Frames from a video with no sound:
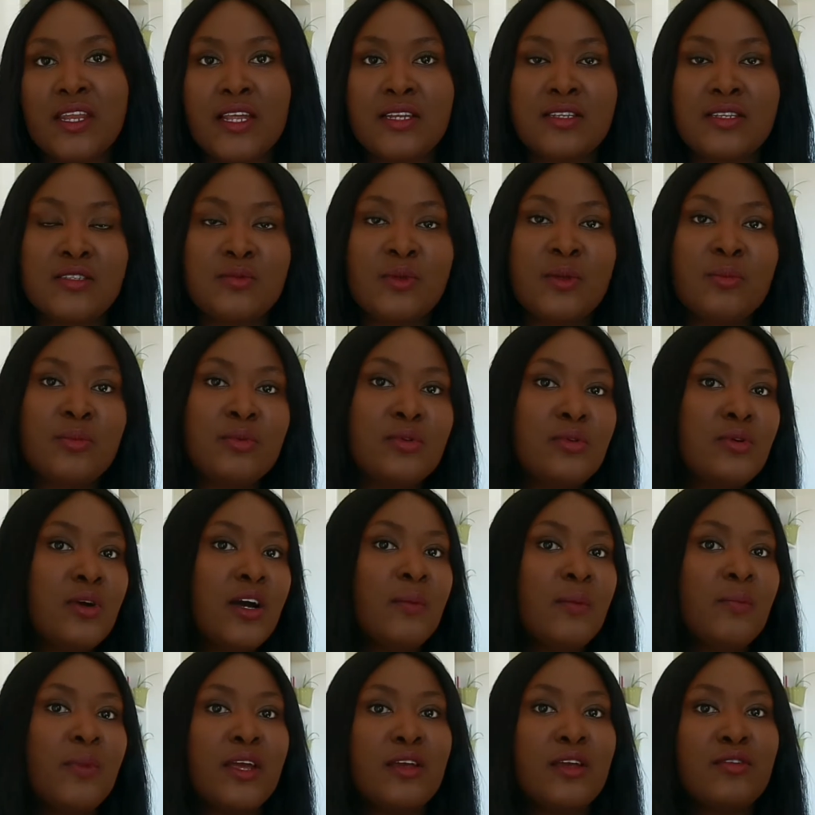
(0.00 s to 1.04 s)
That is, people who
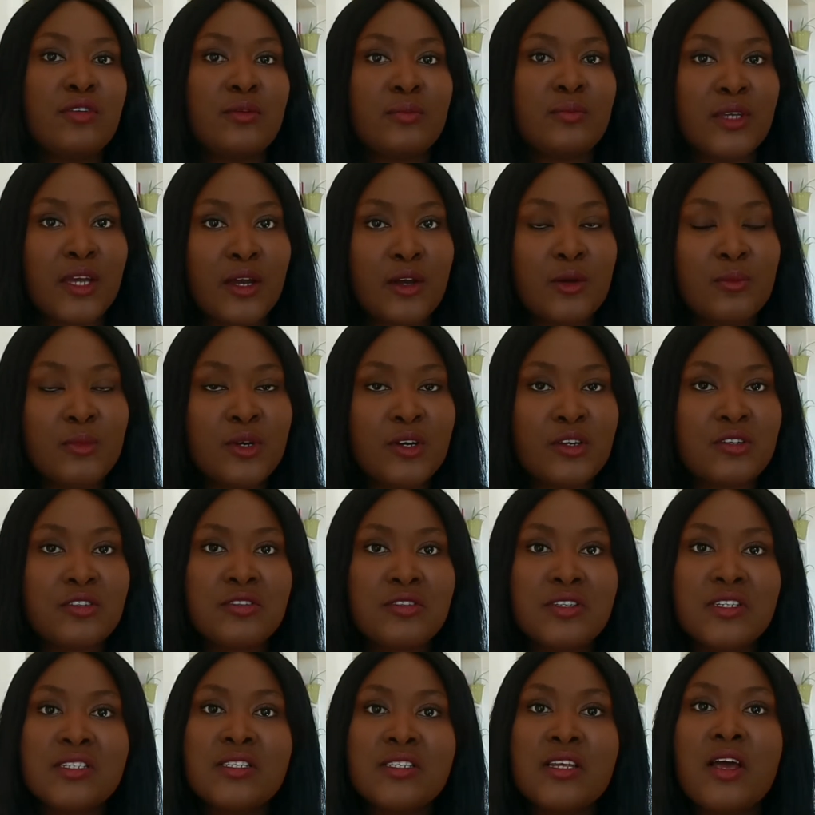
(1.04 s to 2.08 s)
are applying from their home
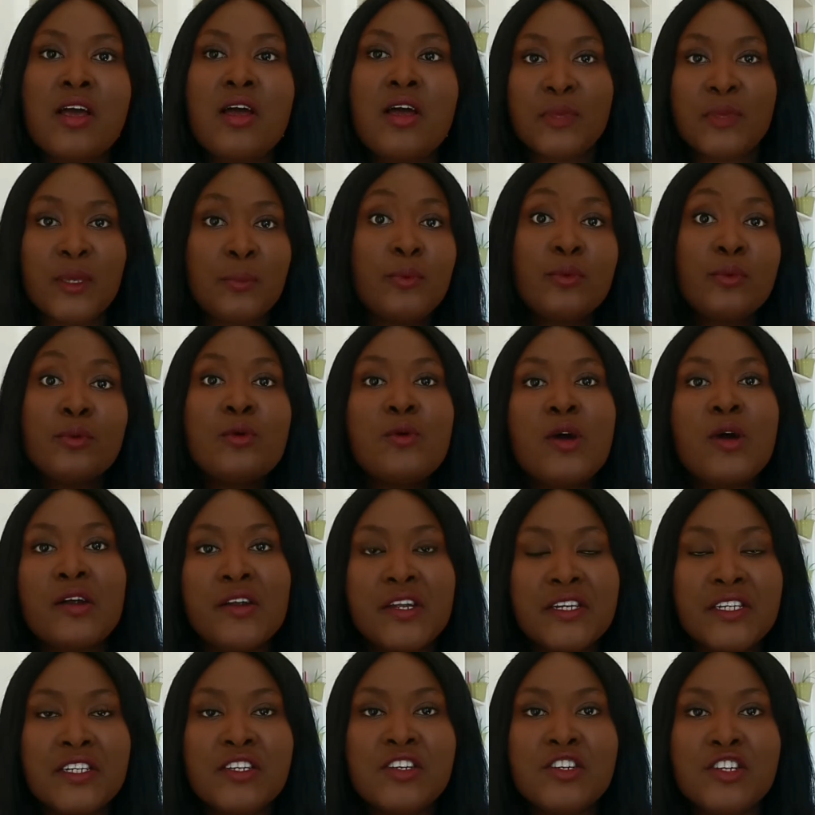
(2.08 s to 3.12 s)
countries, people who are
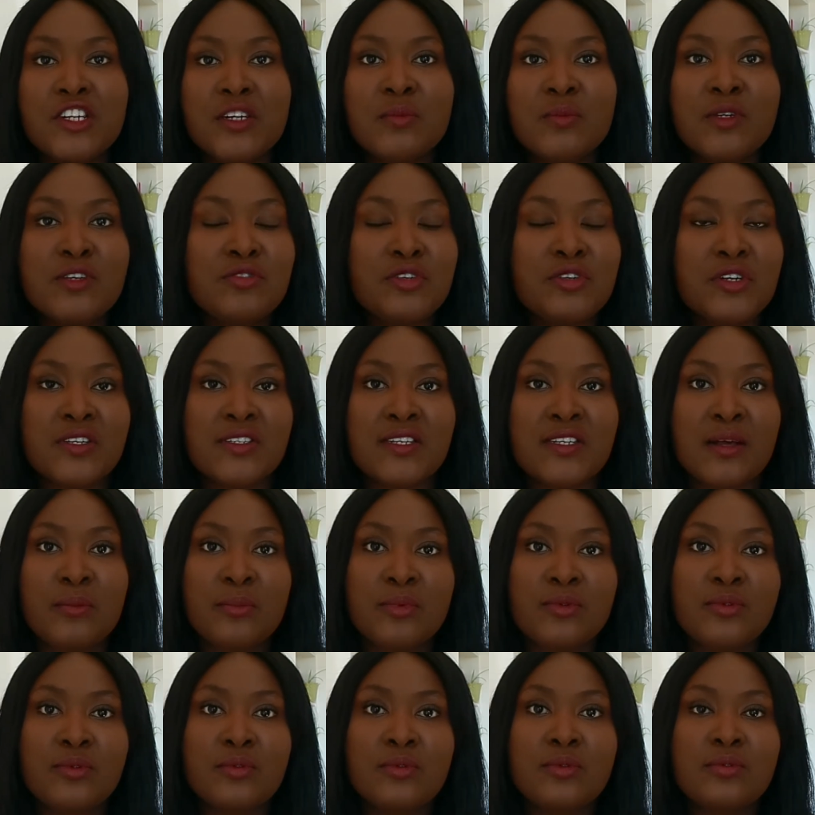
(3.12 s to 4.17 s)
already in Germany, for
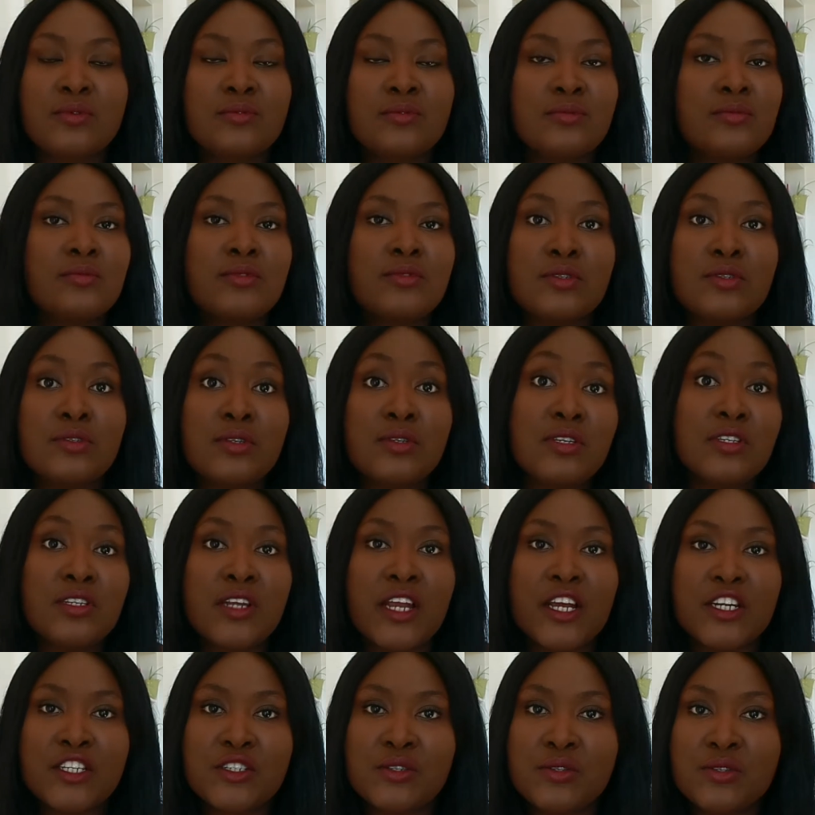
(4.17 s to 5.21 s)
example,
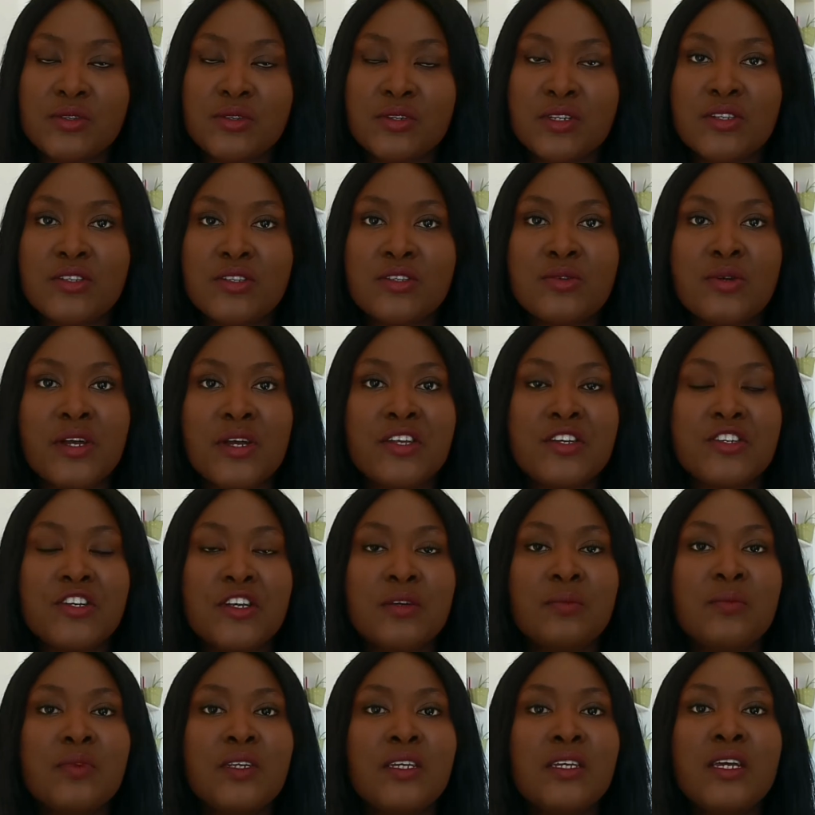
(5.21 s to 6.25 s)
international students who are in
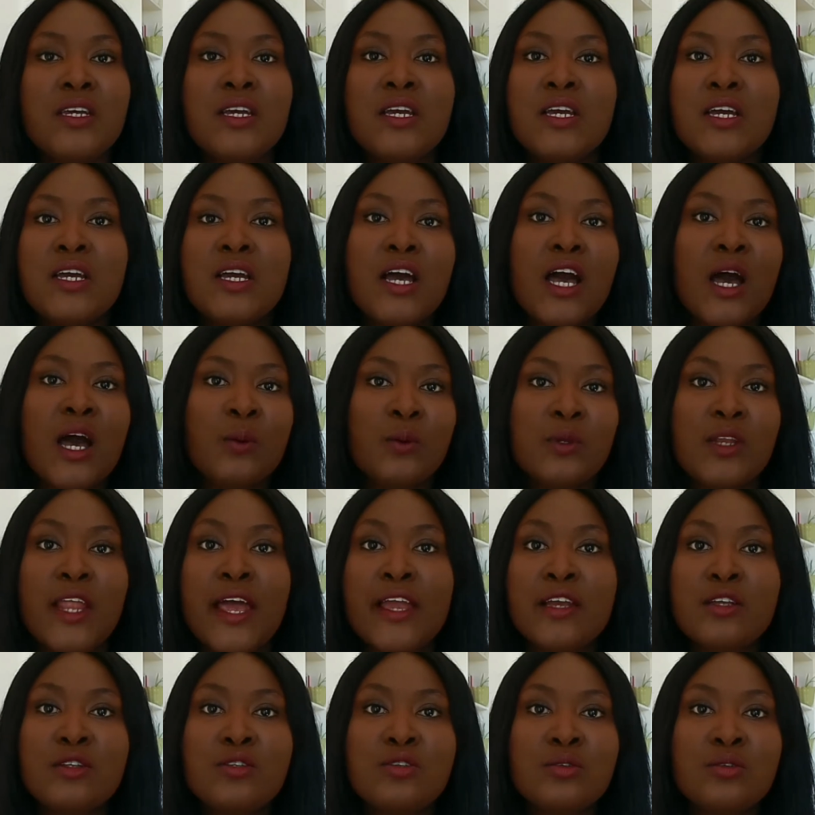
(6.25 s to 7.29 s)
Germany and would
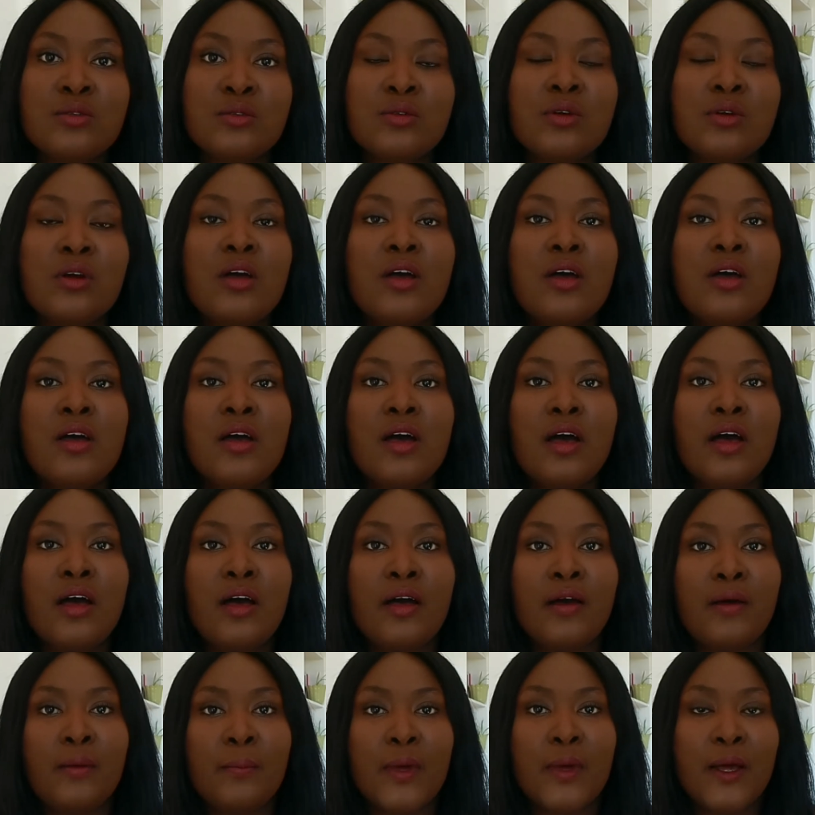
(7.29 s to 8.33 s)
like to
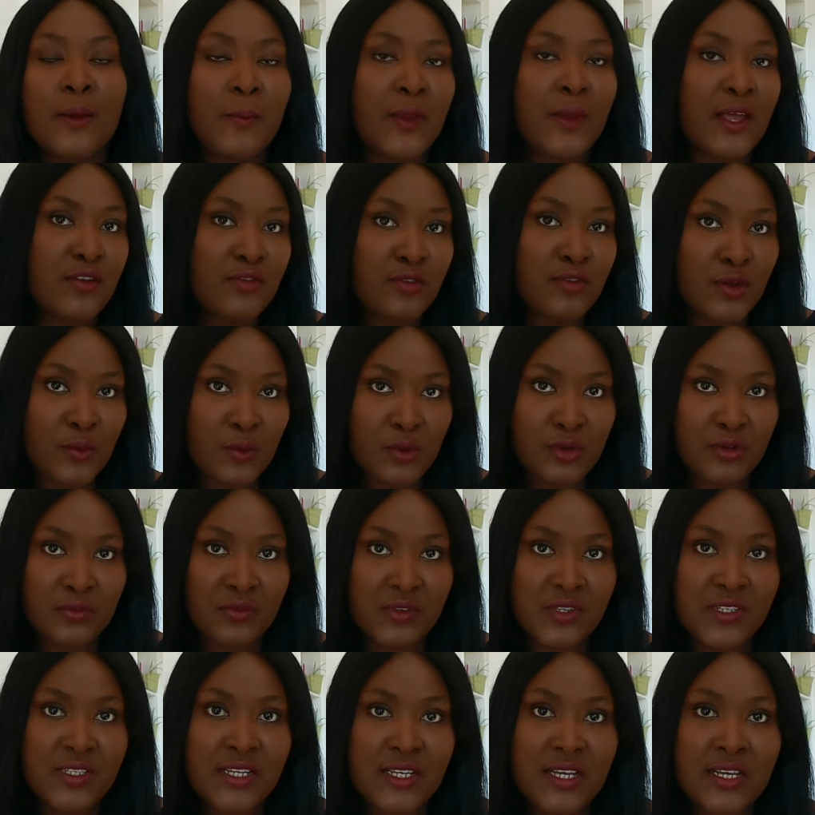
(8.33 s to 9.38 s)
apply for a work
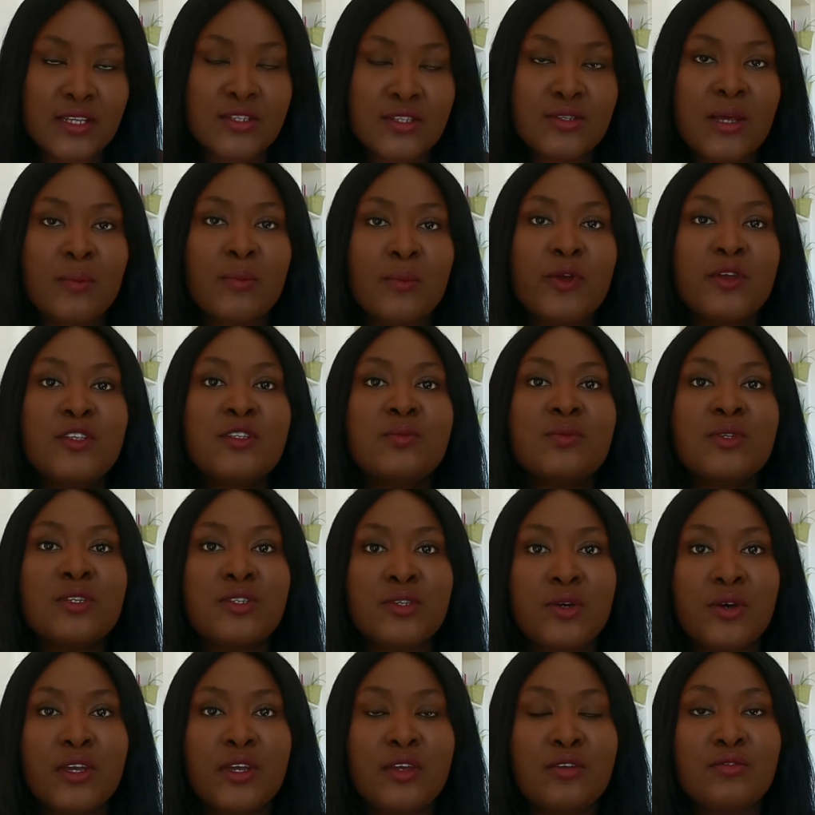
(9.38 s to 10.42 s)
visa. So I'm going to be
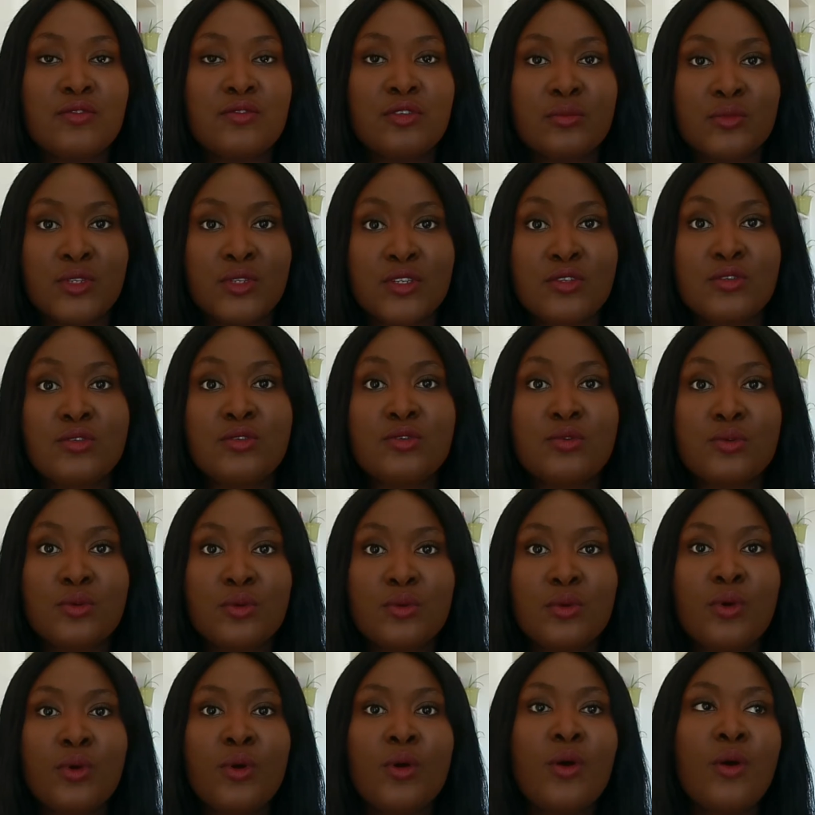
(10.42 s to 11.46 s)
talking from these
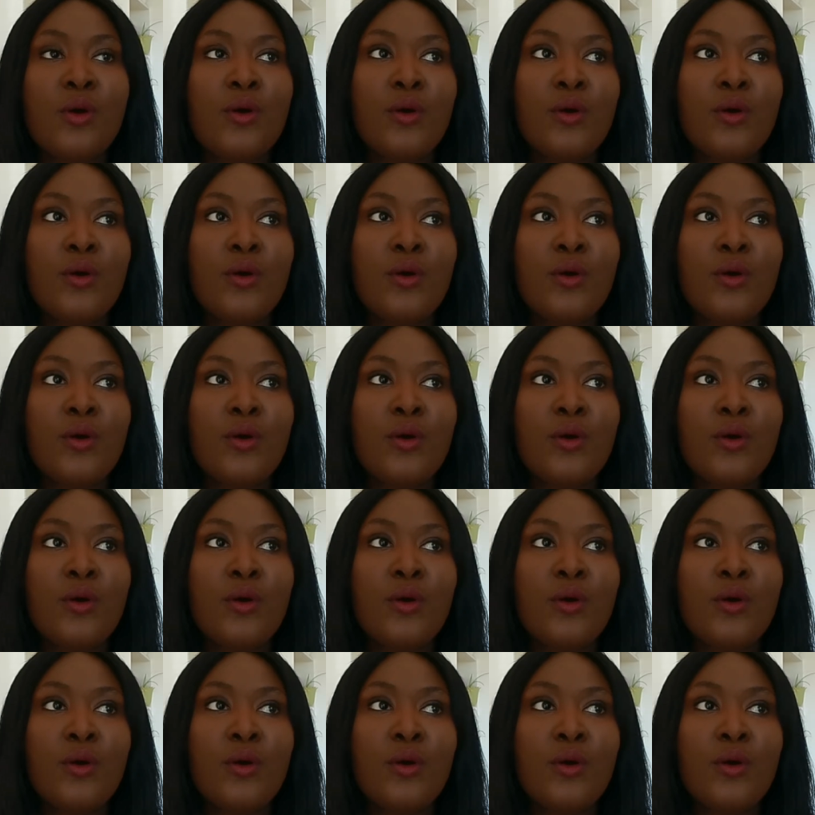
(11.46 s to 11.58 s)
two